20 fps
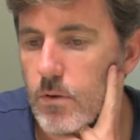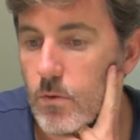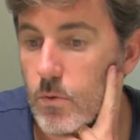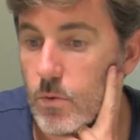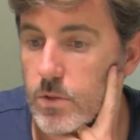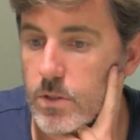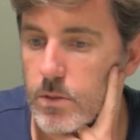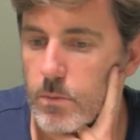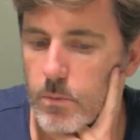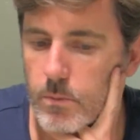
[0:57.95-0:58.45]

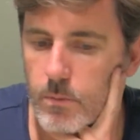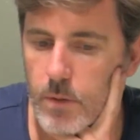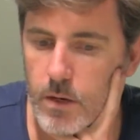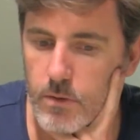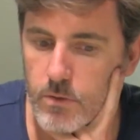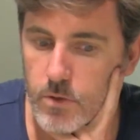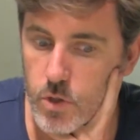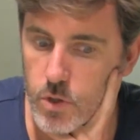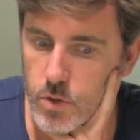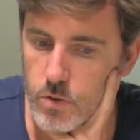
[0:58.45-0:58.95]
or
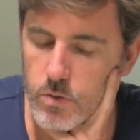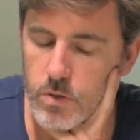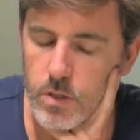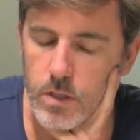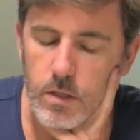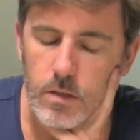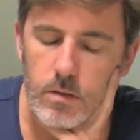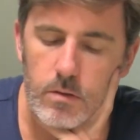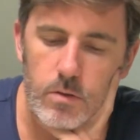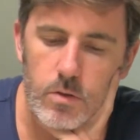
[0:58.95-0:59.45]
a
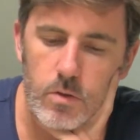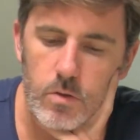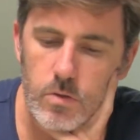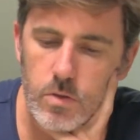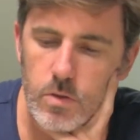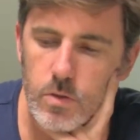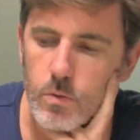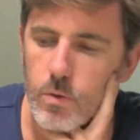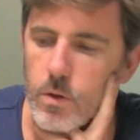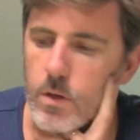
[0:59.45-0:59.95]
tutor who
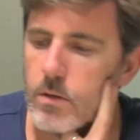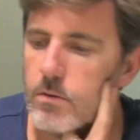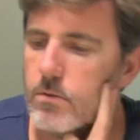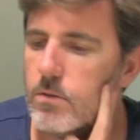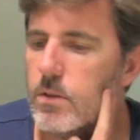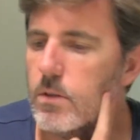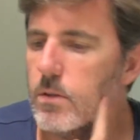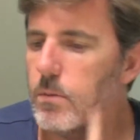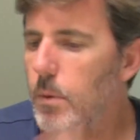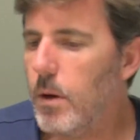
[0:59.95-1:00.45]
used to work
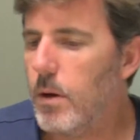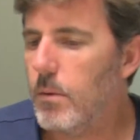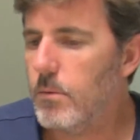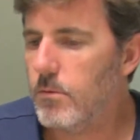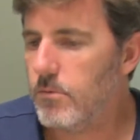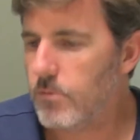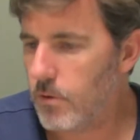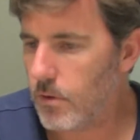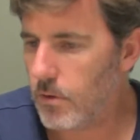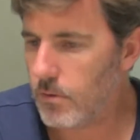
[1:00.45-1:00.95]
for the
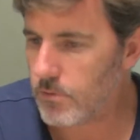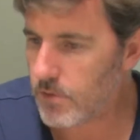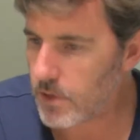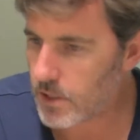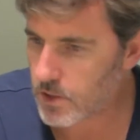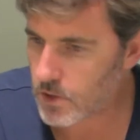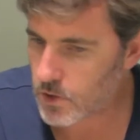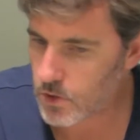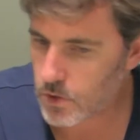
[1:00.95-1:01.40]
Department of Foreign Affairs